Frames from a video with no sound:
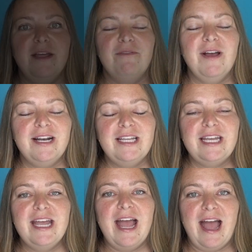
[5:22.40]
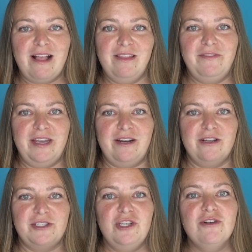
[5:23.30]
Finally,
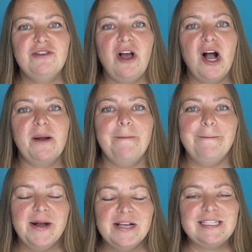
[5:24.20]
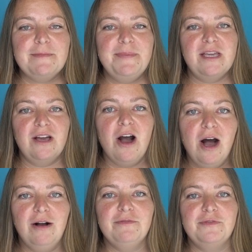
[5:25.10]
elevators. Your dog must be
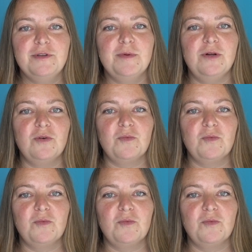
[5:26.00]
comfortable